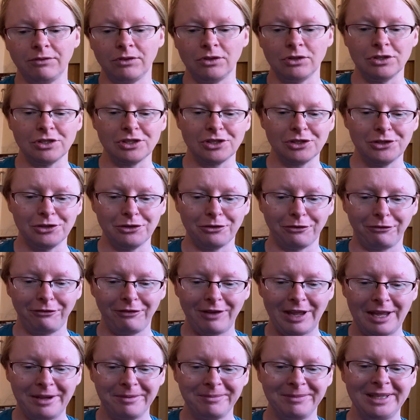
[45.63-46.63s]
there's no
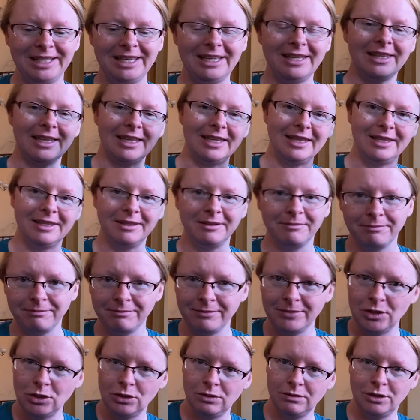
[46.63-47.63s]
family, then
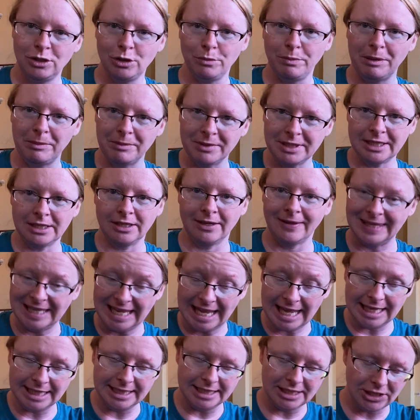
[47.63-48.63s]
two people sit on
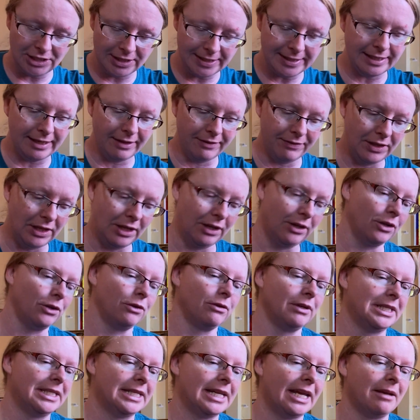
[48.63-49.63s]
the ends of the
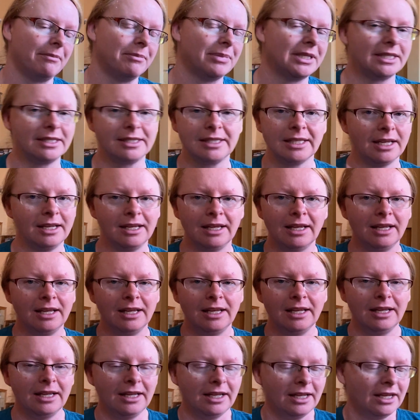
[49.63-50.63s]
green tapes.
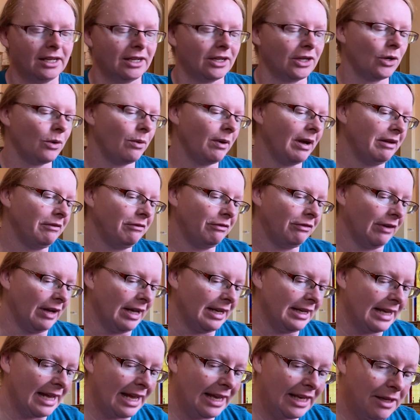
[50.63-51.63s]
Quite
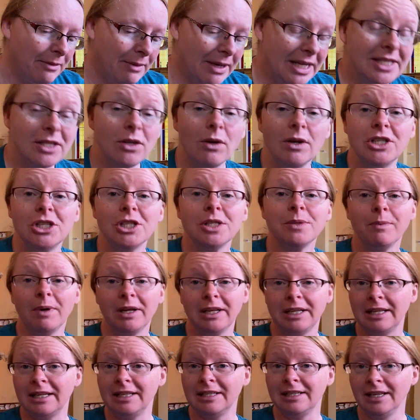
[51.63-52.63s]
fun. Anyway, so I just
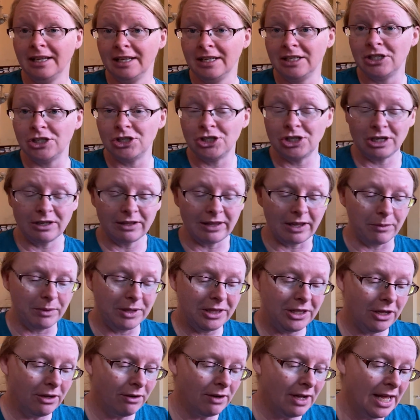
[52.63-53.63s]
wanted to share that
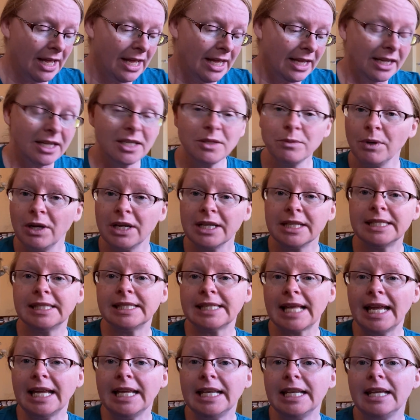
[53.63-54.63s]
with you because we're
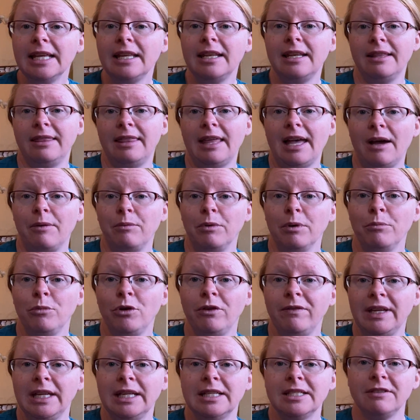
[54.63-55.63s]
excited that we're
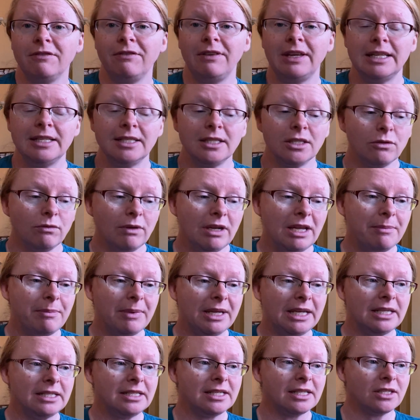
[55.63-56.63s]
moving into phase three,
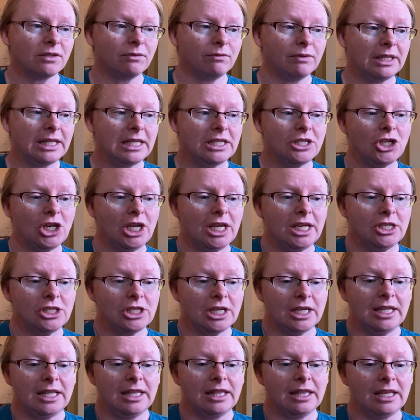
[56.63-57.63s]
but it doesn't really change
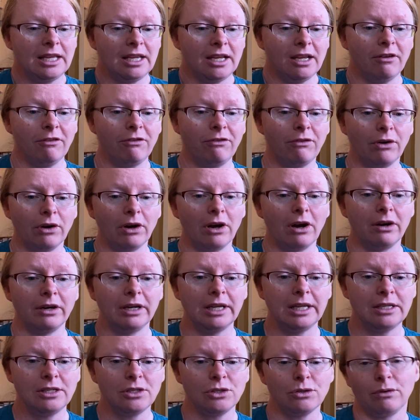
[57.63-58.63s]
anything for
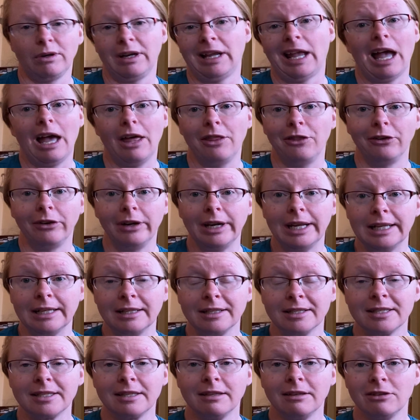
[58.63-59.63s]
our indoor
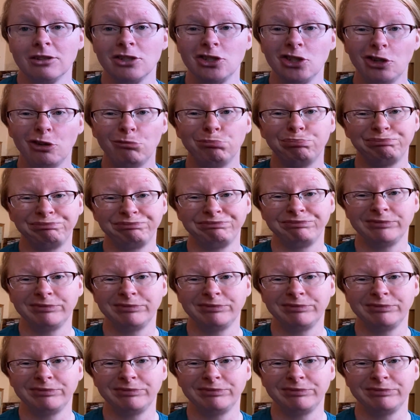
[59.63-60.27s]
gatherings. So,